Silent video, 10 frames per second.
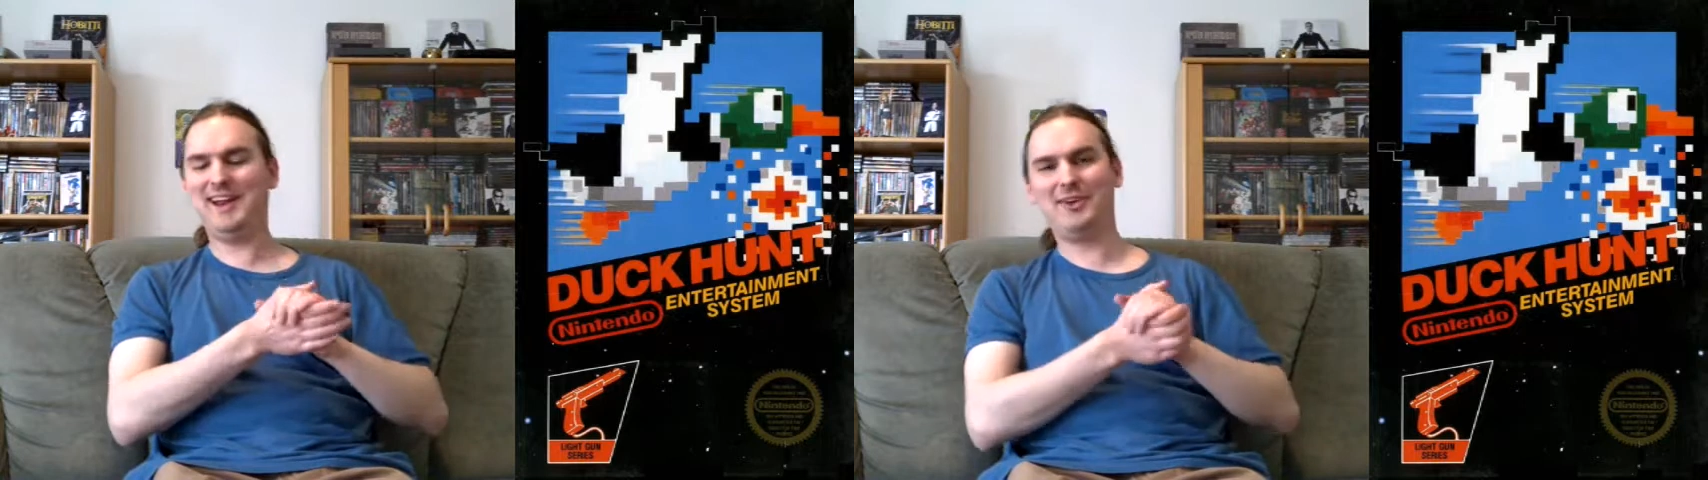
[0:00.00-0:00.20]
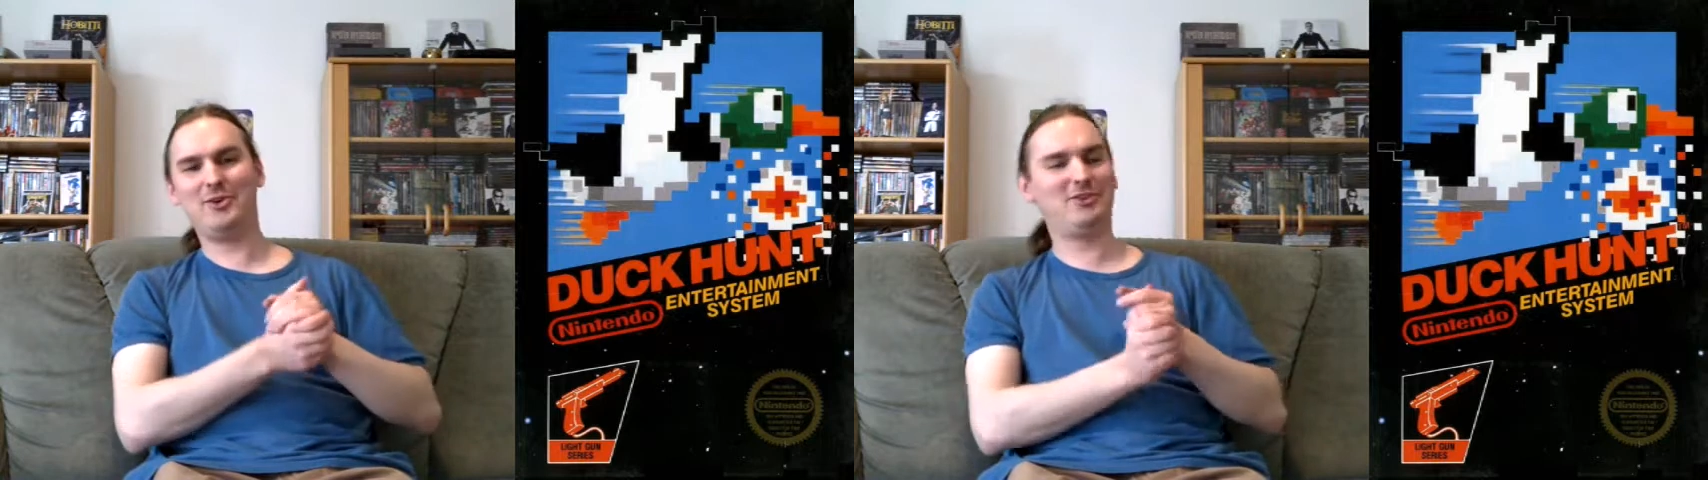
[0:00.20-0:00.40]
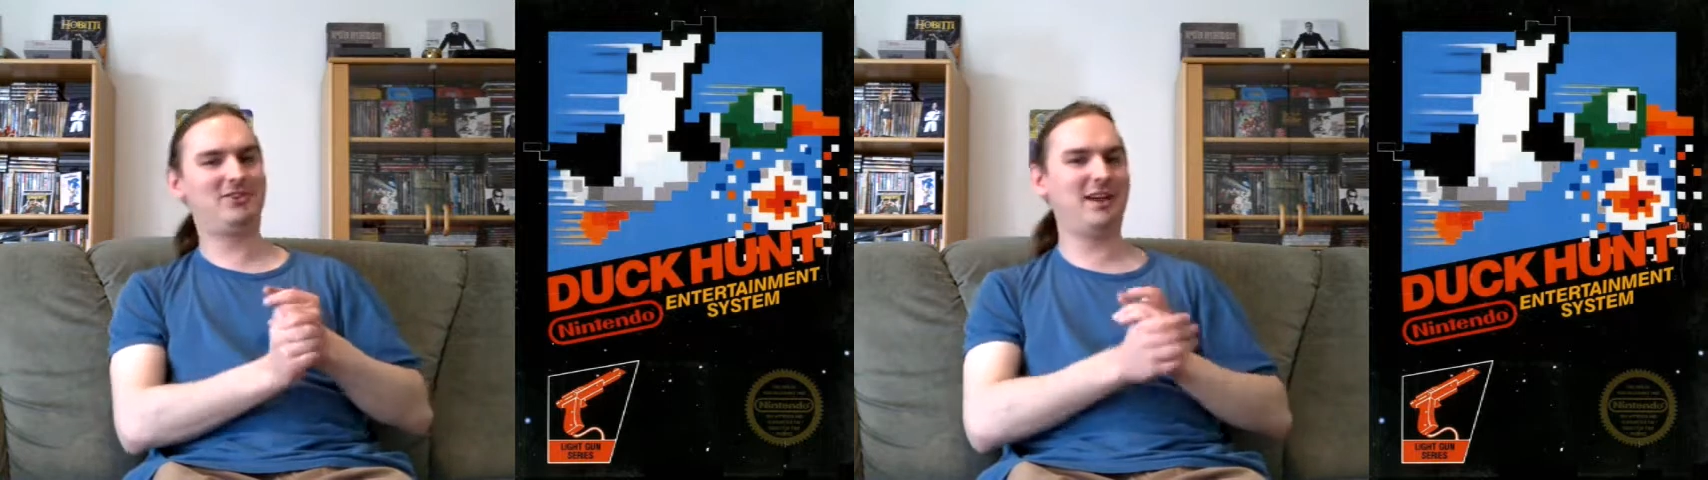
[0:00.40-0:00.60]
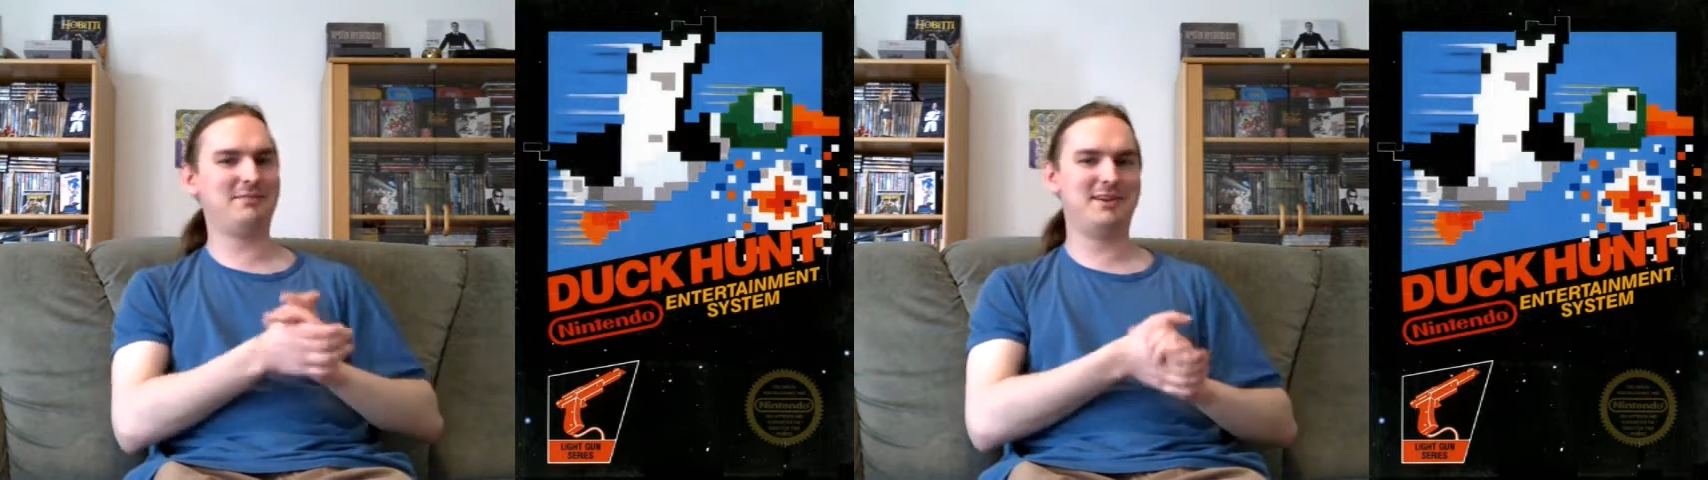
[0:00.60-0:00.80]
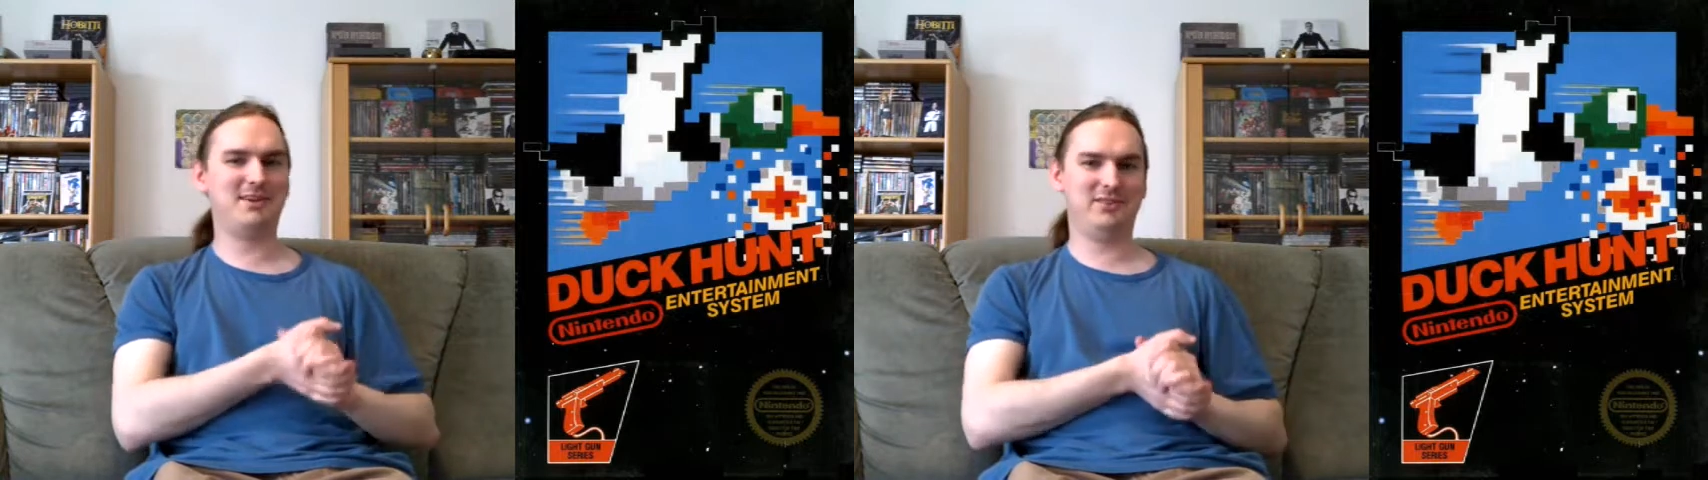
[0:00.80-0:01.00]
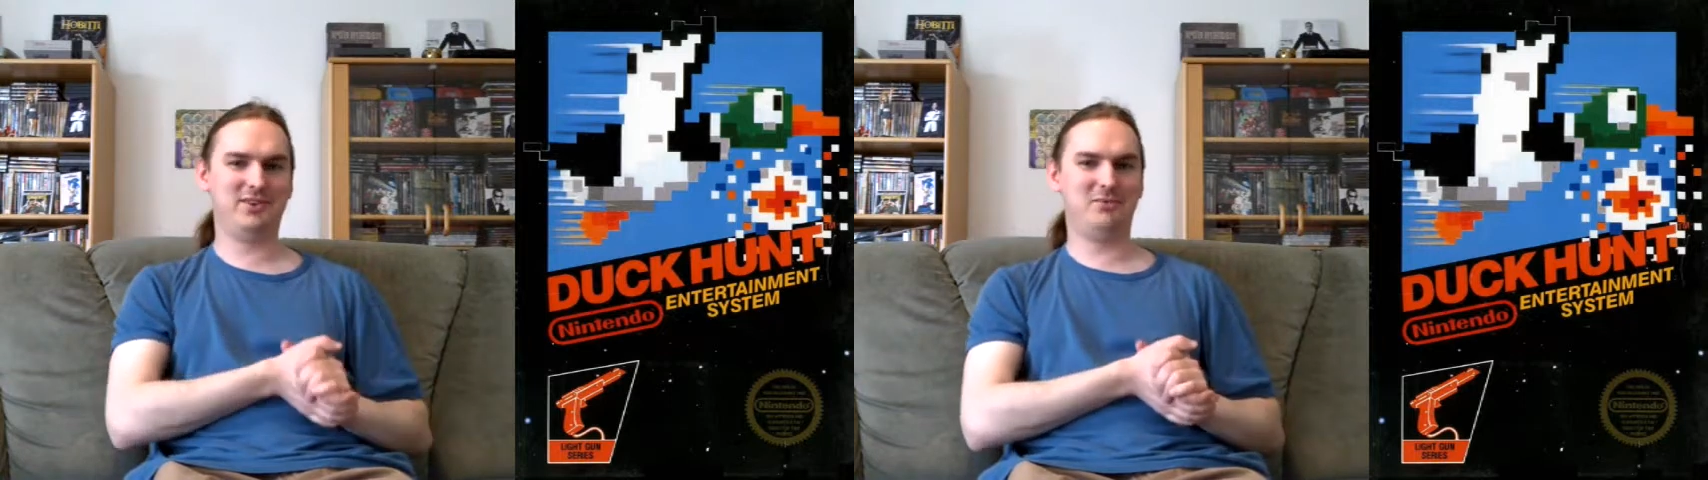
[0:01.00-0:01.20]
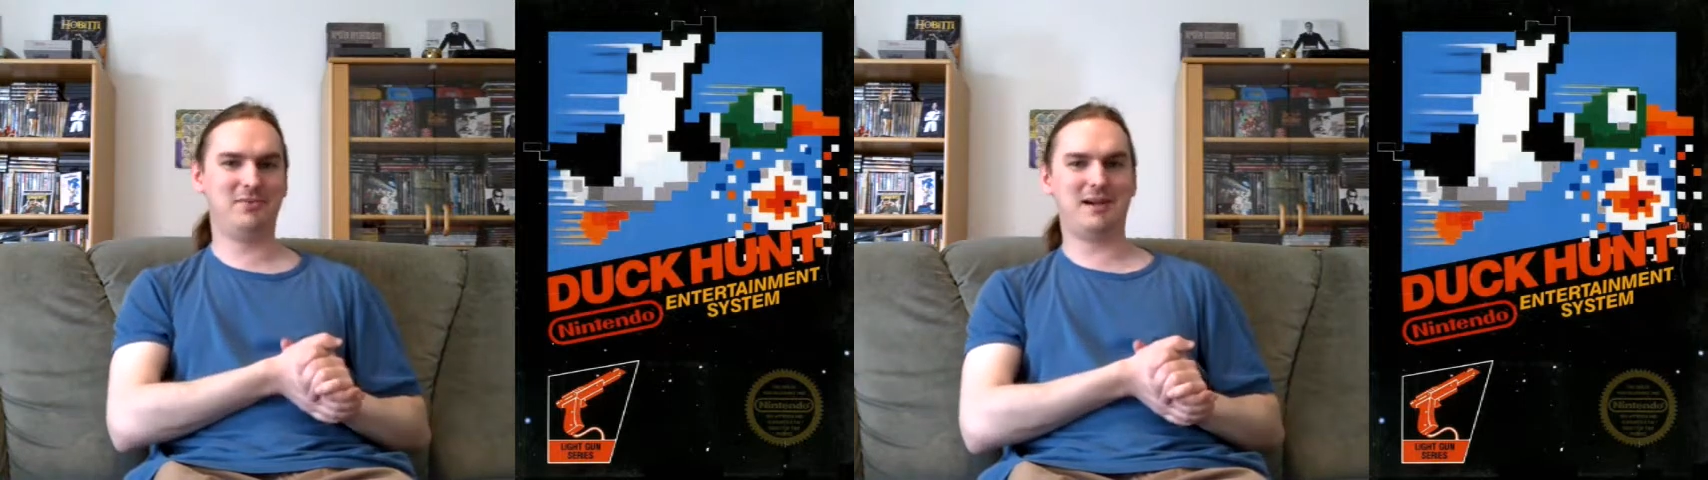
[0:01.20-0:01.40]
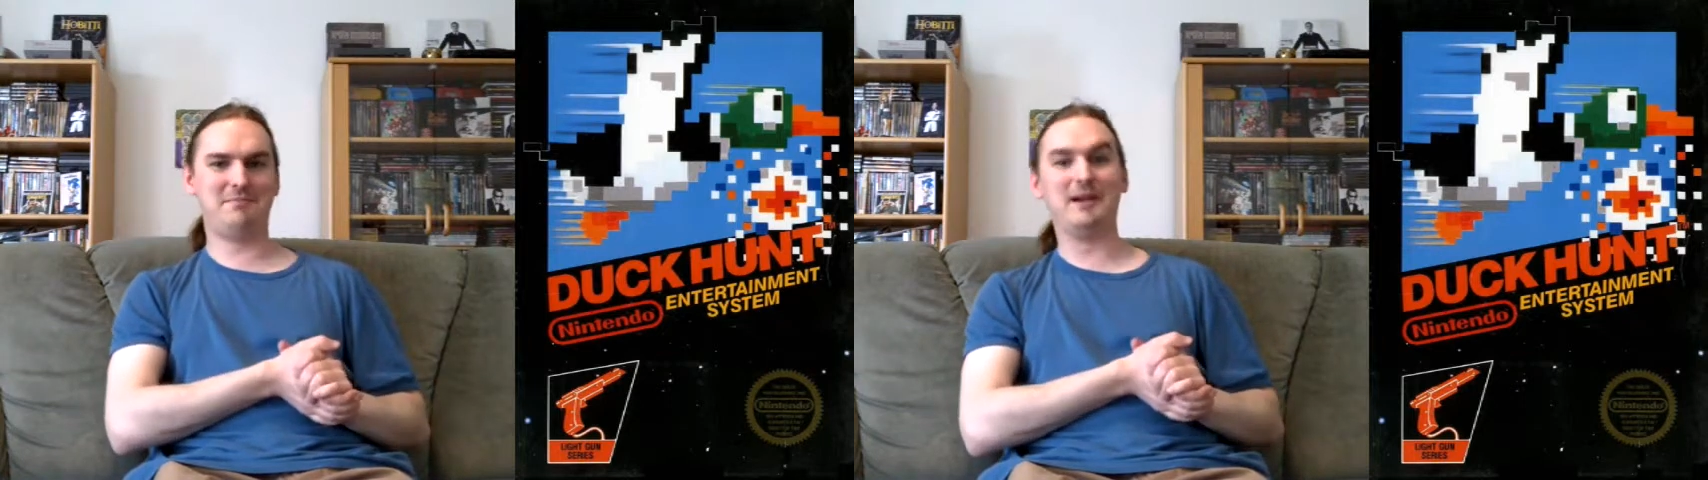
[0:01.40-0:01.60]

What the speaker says: a good segment of you by